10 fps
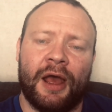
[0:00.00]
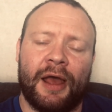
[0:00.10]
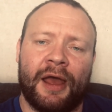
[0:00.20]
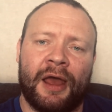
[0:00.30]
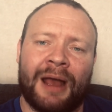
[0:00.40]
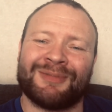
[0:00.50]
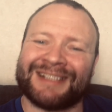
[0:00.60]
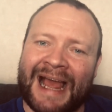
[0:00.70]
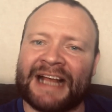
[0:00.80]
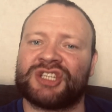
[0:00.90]
I'm
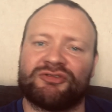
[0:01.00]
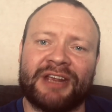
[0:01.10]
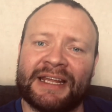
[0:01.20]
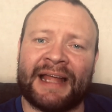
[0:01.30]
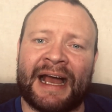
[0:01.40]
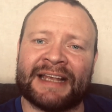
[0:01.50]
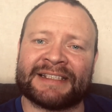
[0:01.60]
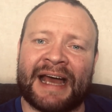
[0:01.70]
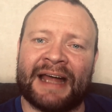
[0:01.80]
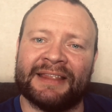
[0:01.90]
starting to realise
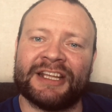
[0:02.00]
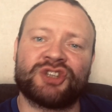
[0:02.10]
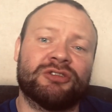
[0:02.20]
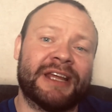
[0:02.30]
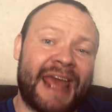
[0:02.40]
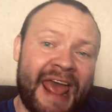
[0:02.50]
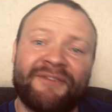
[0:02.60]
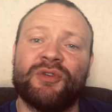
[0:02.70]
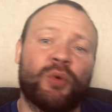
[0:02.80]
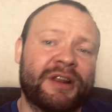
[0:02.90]
that literally everyone